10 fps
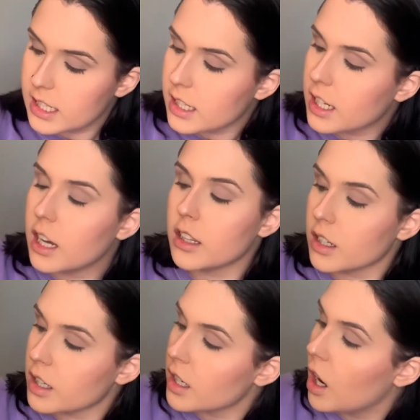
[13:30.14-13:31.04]
the
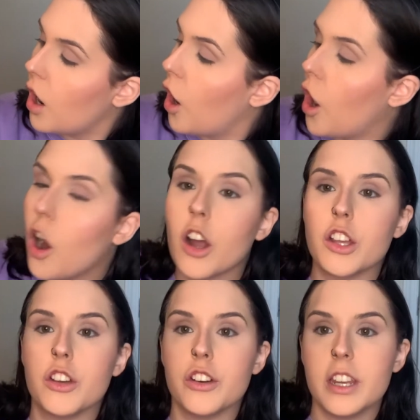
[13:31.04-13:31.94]
color
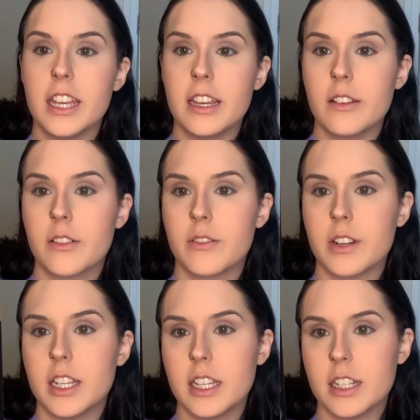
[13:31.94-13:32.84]
Aw Goody
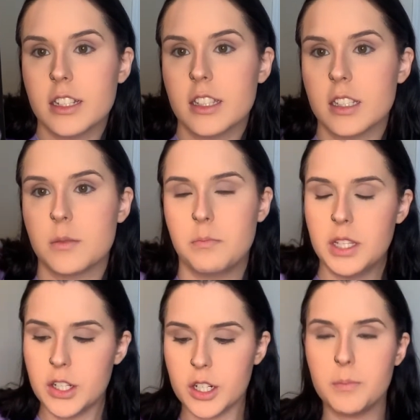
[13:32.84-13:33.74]
right here, this
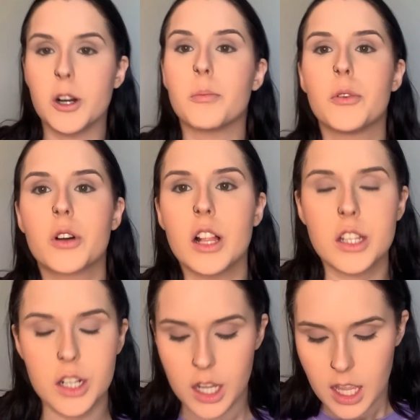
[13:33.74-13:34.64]
pure purple
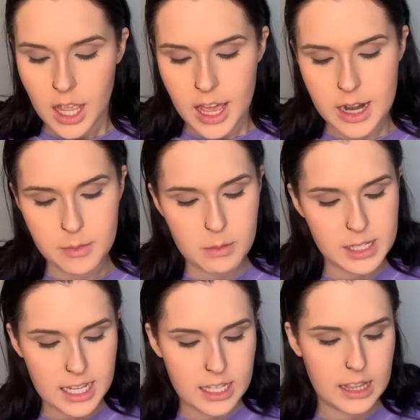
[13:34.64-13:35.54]
color, and I'm gonna be
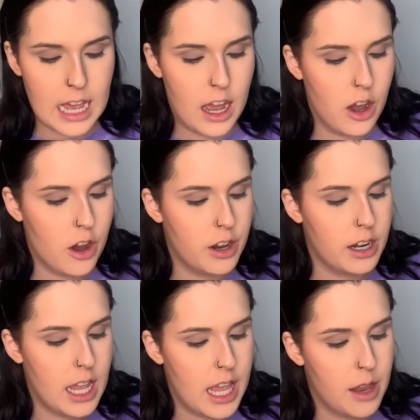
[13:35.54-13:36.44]
taking that
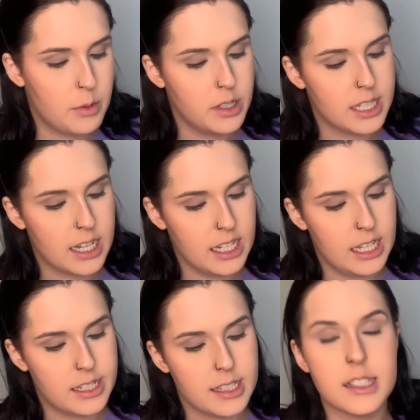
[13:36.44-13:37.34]
on a Real
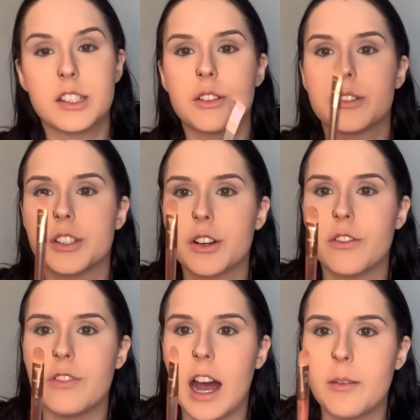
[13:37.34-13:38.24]
Techniques
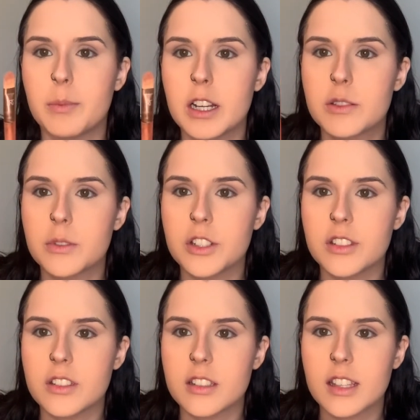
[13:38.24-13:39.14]
005 brush, which
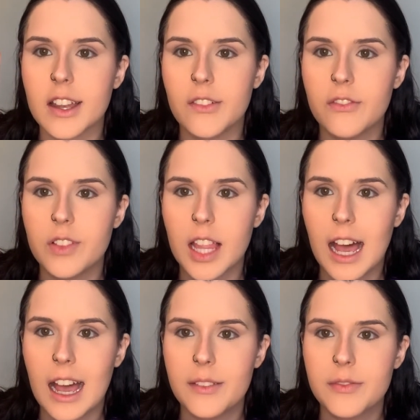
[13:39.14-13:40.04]
is just like a
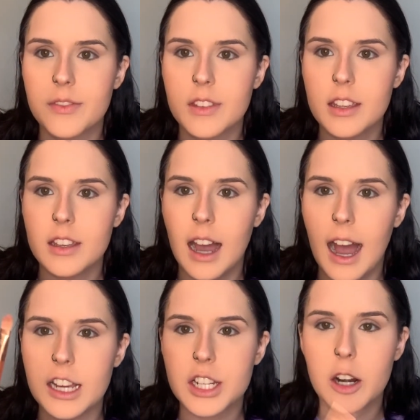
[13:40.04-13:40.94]
flat
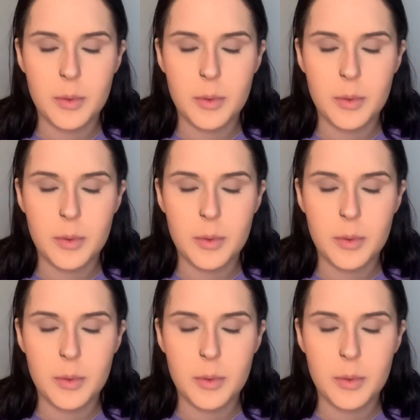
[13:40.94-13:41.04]
eyeshadow